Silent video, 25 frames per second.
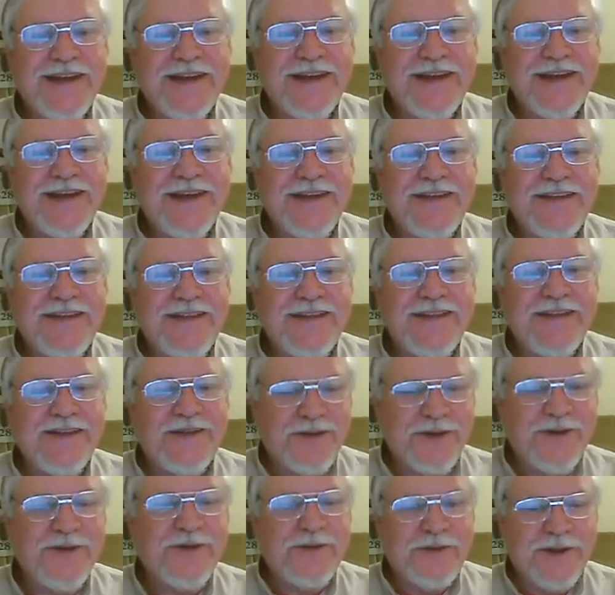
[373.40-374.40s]
and the
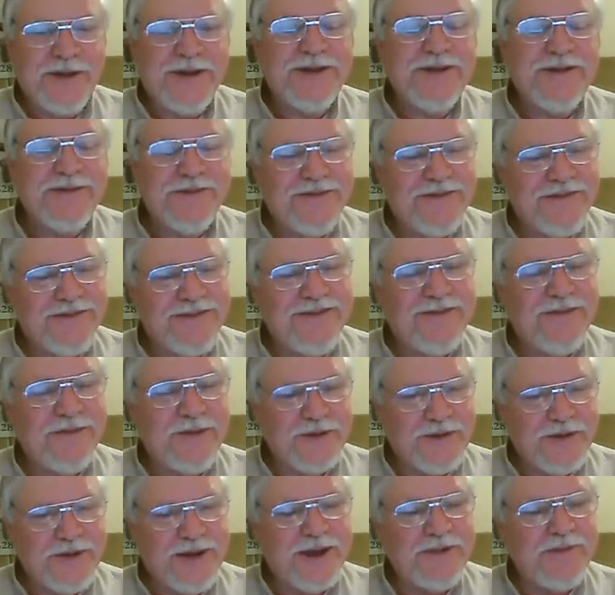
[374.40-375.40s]
third one,
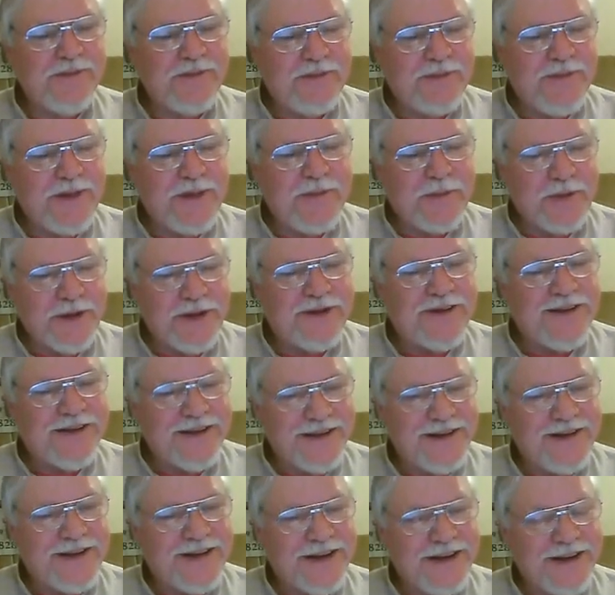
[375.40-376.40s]
which I'm apparently
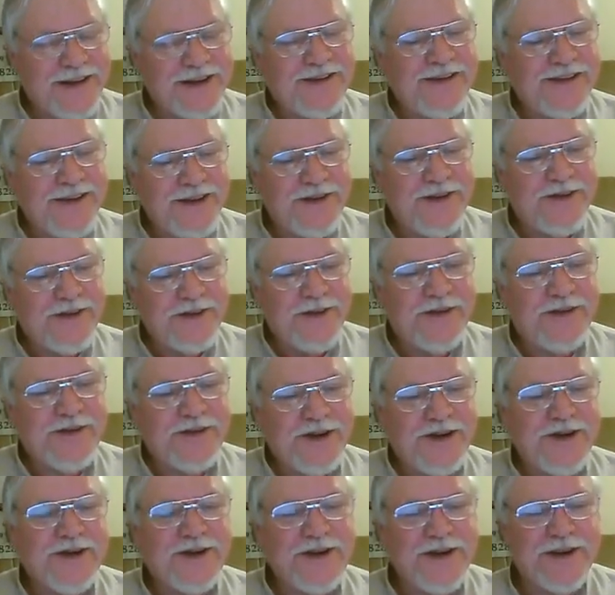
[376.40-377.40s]
going to continue to
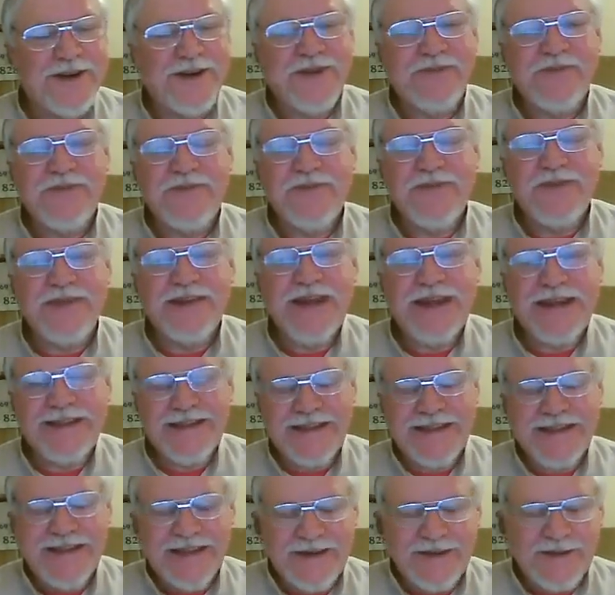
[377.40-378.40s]
share here at
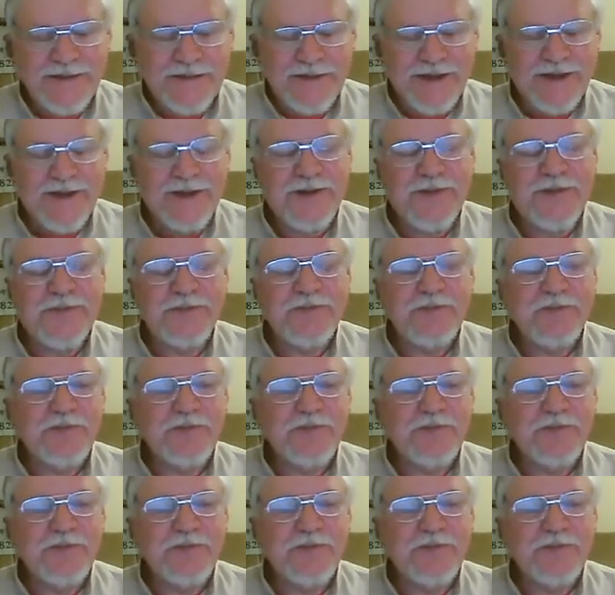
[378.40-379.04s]
the end of this,